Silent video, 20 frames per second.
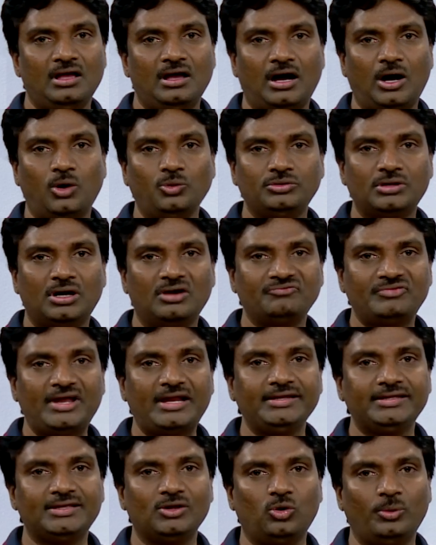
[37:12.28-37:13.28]
Out of
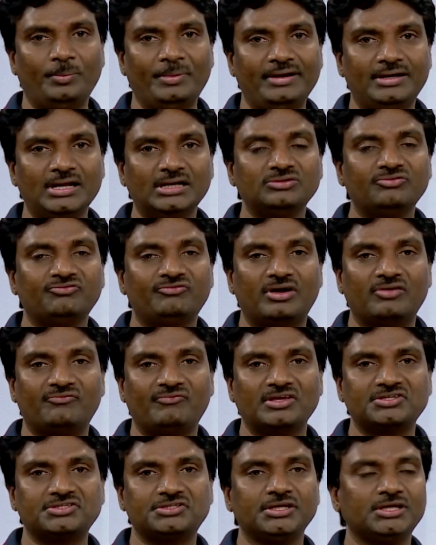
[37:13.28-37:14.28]
10 kilometers, for
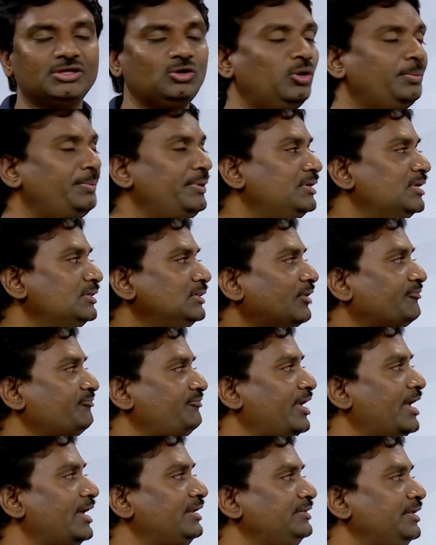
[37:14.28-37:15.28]
first kilometer, the
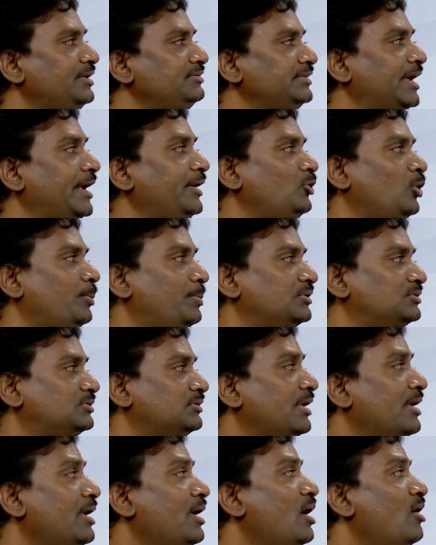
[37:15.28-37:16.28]
fare is 8 rupees.
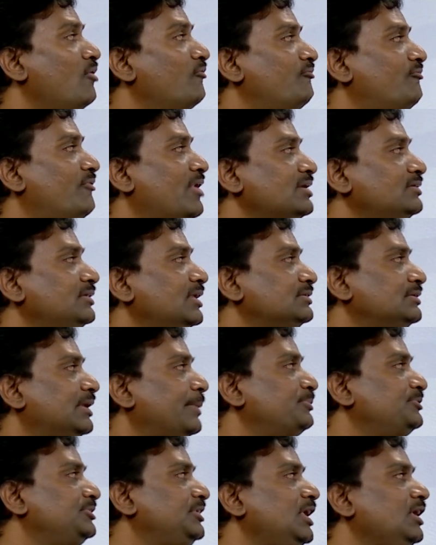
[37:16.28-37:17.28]
For the
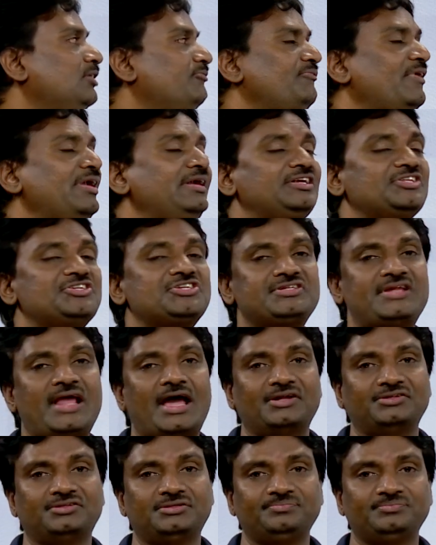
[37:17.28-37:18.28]
subsequent
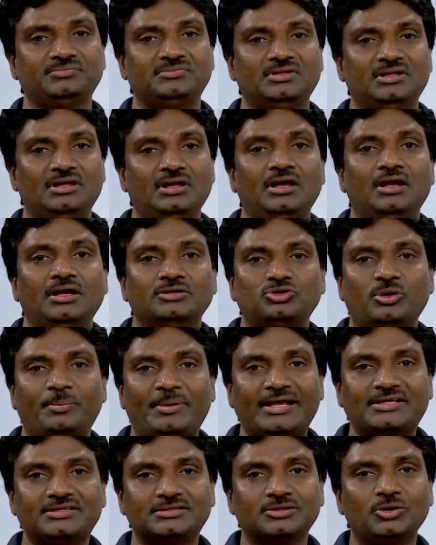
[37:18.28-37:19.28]
distance, so
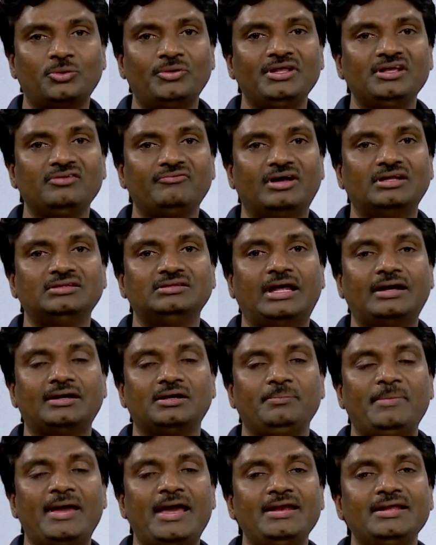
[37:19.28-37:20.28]
by excluding one, the
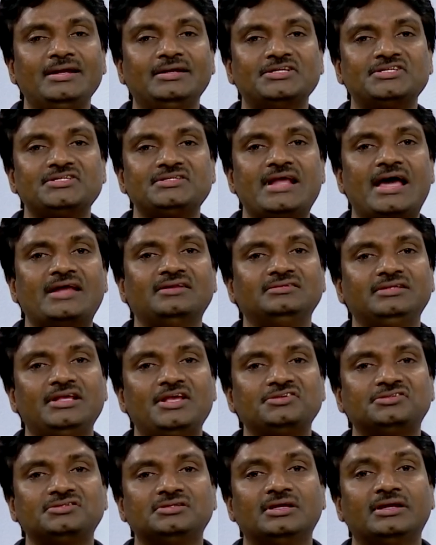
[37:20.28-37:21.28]
remaining distance
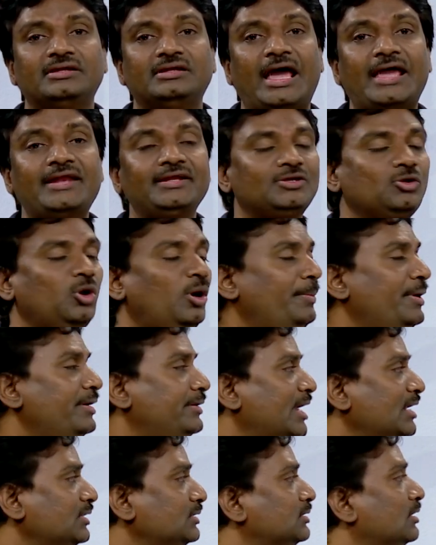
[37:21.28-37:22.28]
is 9
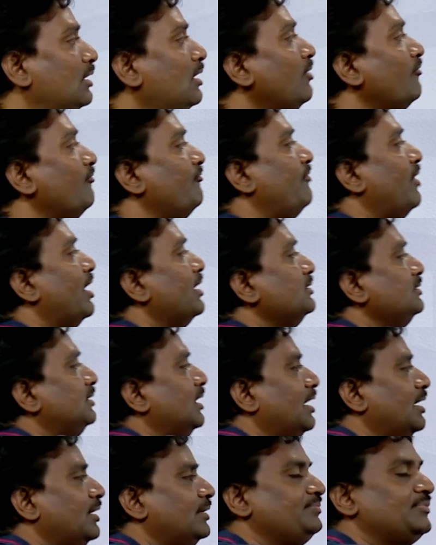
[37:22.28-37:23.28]
kilometers. For
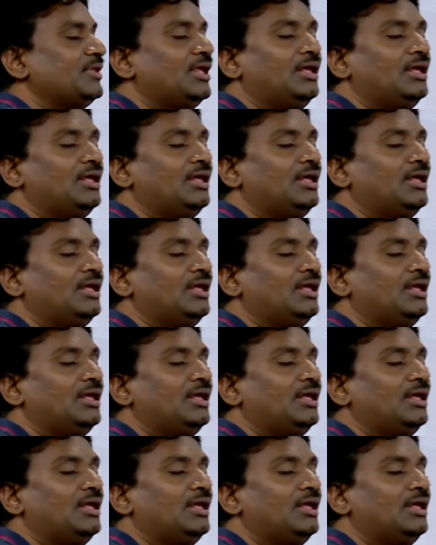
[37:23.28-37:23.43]
that,